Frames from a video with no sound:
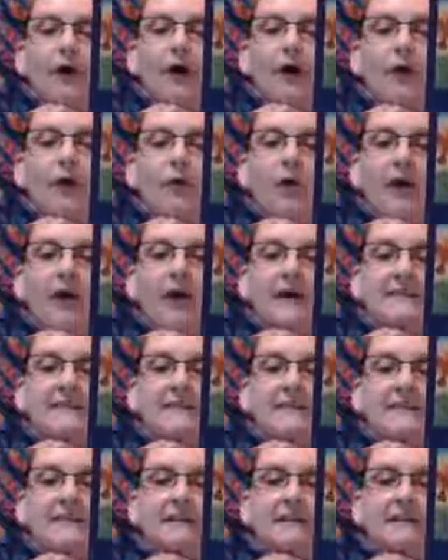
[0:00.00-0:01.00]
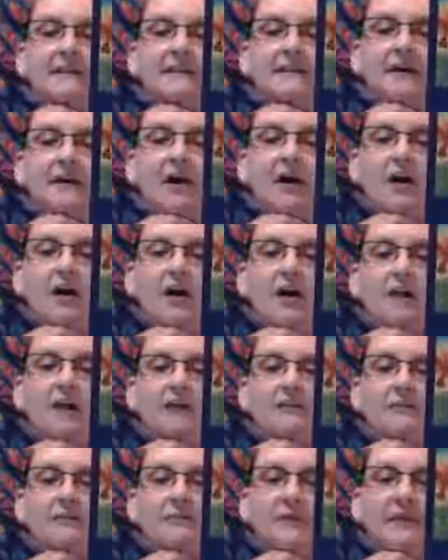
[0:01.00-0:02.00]
when I see this card,
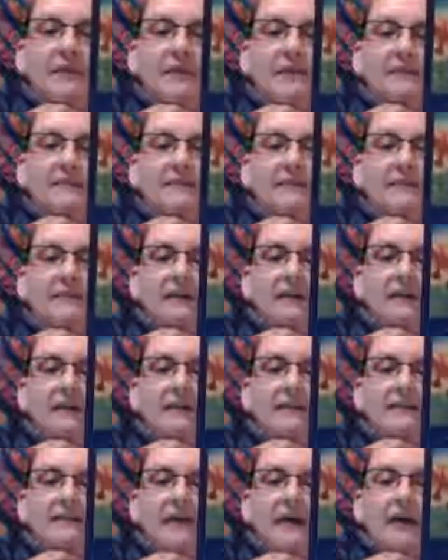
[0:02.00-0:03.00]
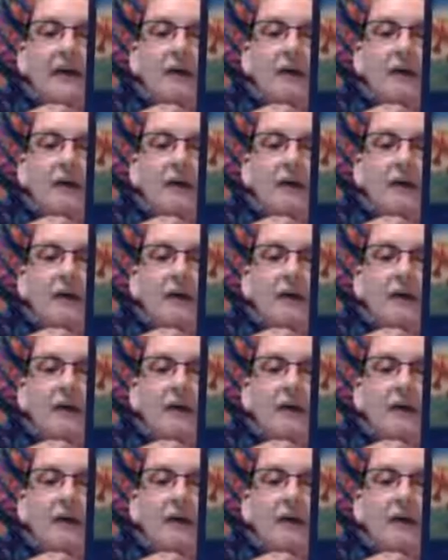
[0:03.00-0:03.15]
to me, it's like, take a